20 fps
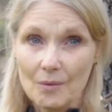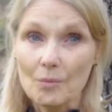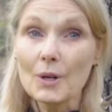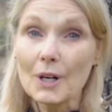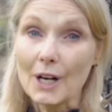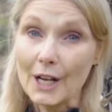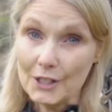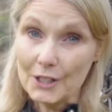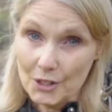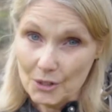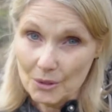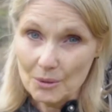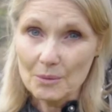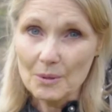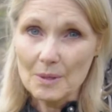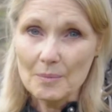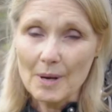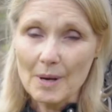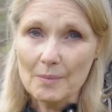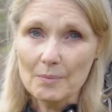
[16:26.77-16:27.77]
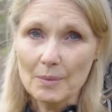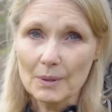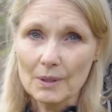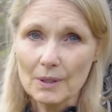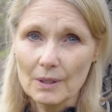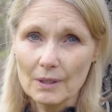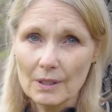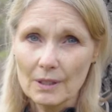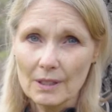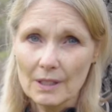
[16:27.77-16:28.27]
What I do remember
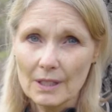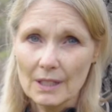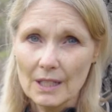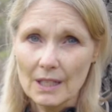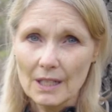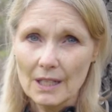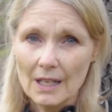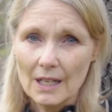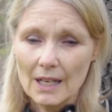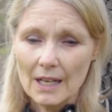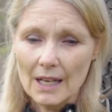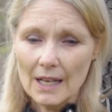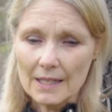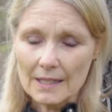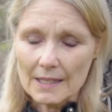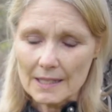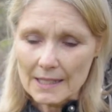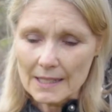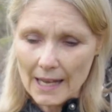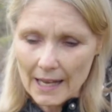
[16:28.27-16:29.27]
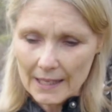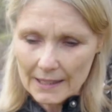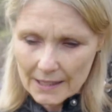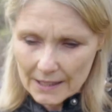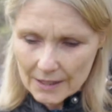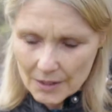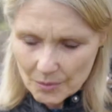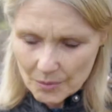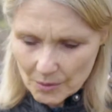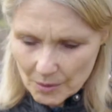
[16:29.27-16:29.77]
is that
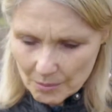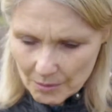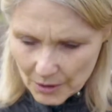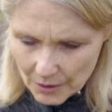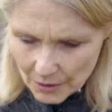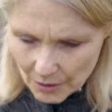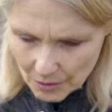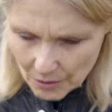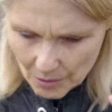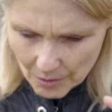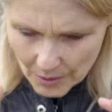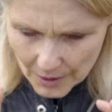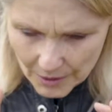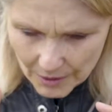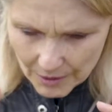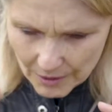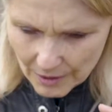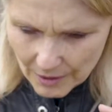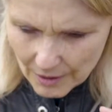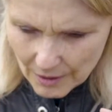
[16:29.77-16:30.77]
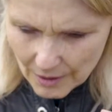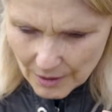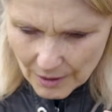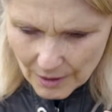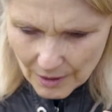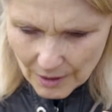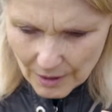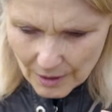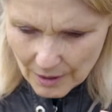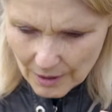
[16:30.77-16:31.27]
this woman who
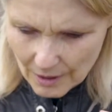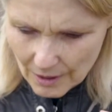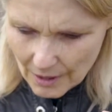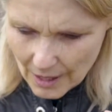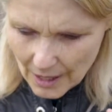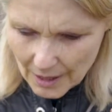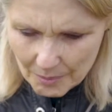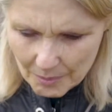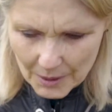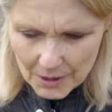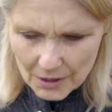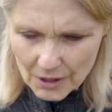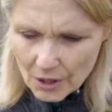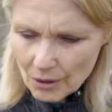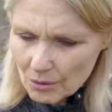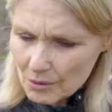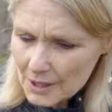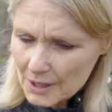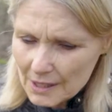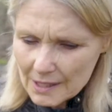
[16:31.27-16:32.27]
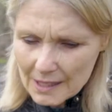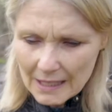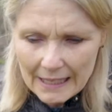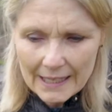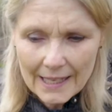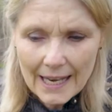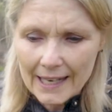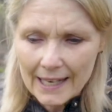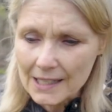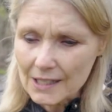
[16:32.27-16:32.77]
had been so
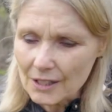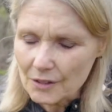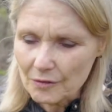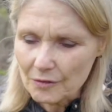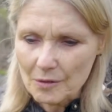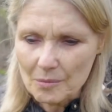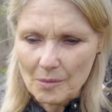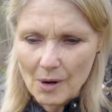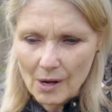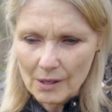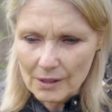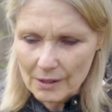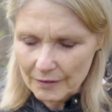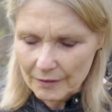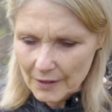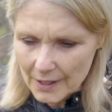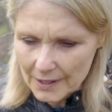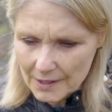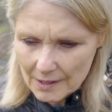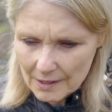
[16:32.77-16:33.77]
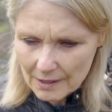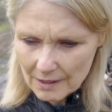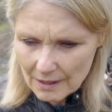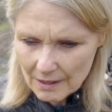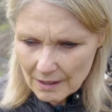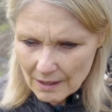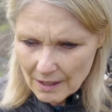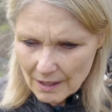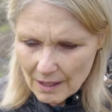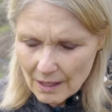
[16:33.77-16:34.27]
disconnected from all of us
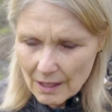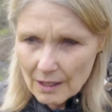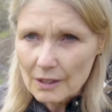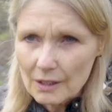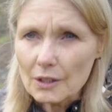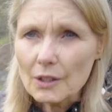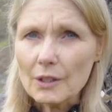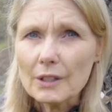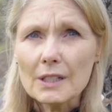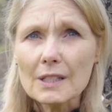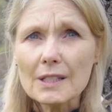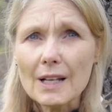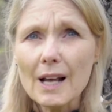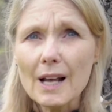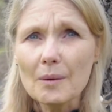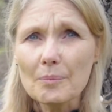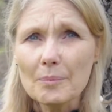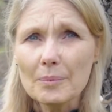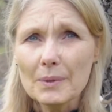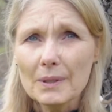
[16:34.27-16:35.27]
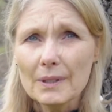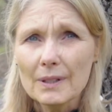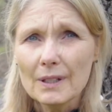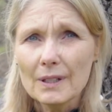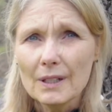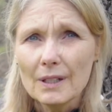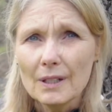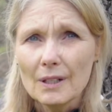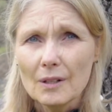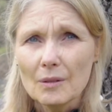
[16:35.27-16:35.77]
looked up
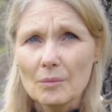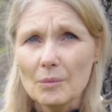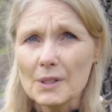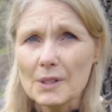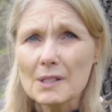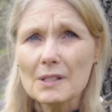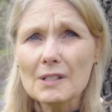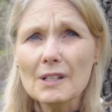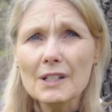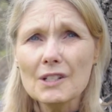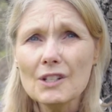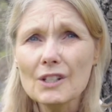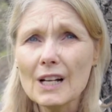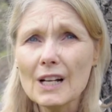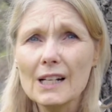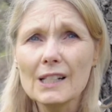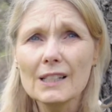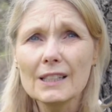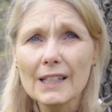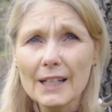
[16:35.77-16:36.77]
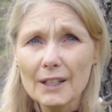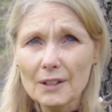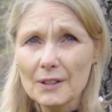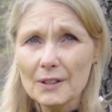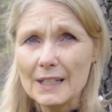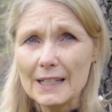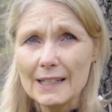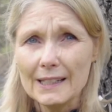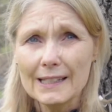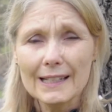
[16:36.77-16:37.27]
with such a
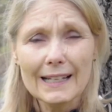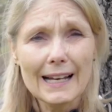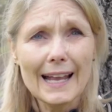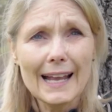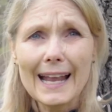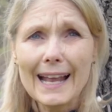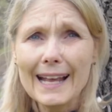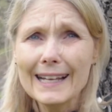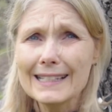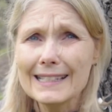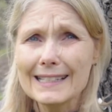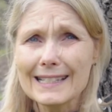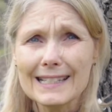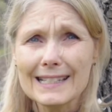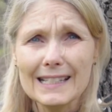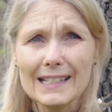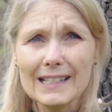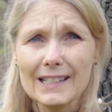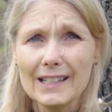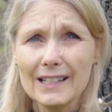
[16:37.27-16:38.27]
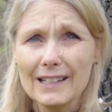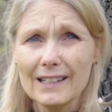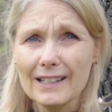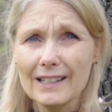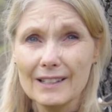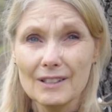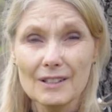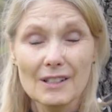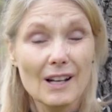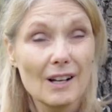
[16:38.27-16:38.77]
clarity that I hadn't seen
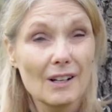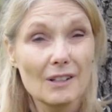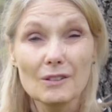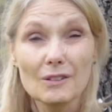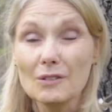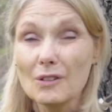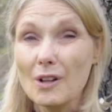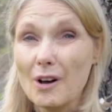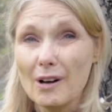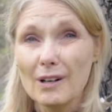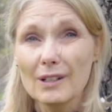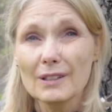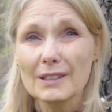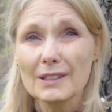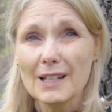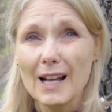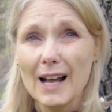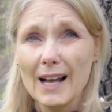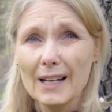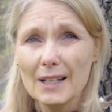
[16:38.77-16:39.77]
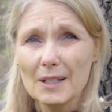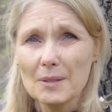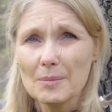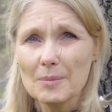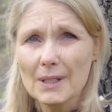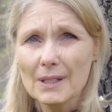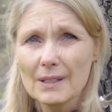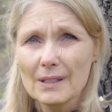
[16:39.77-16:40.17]
in a long time.